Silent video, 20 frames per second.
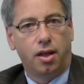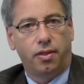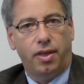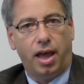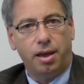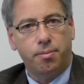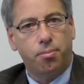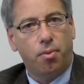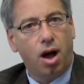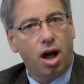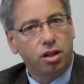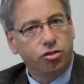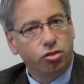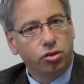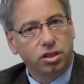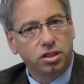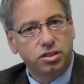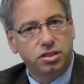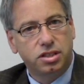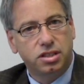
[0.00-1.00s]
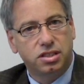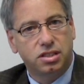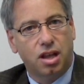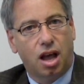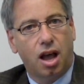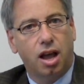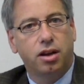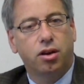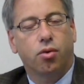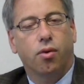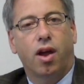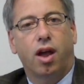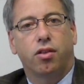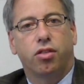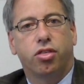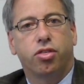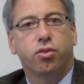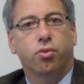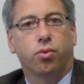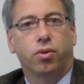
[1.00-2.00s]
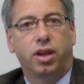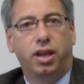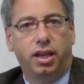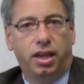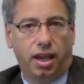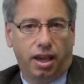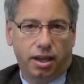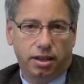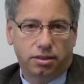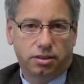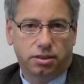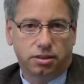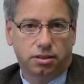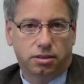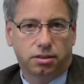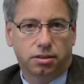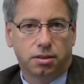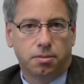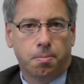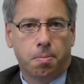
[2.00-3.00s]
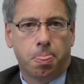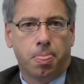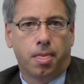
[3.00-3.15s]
That module is designed around three cases.